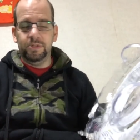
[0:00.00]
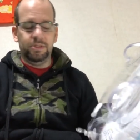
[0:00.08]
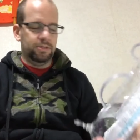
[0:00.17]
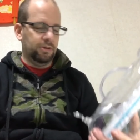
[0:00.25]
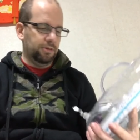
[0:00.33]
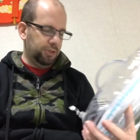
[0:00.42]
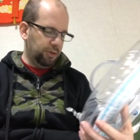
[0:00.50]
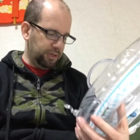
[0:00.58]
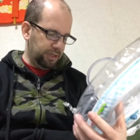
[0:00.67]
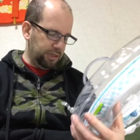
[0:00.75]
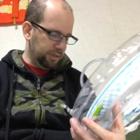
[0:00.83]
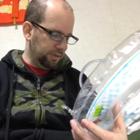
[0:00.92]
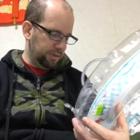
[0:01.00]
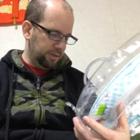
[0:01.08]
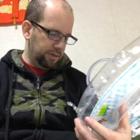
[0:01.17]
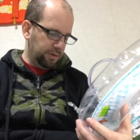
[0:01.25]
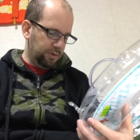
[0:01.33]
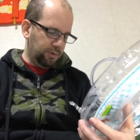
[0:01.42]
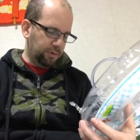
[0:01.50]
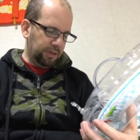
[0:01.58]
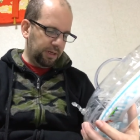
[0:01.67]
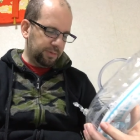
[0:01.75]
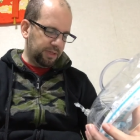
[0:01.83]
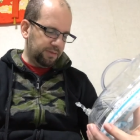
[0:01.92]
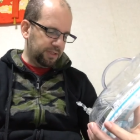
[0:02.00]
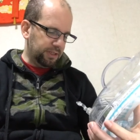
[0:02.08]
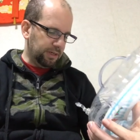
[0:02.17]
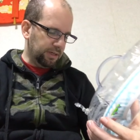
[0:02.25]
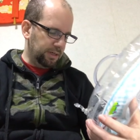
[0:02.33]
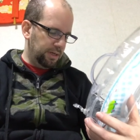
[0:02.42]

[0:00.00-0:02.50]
start choking or get himself stuck.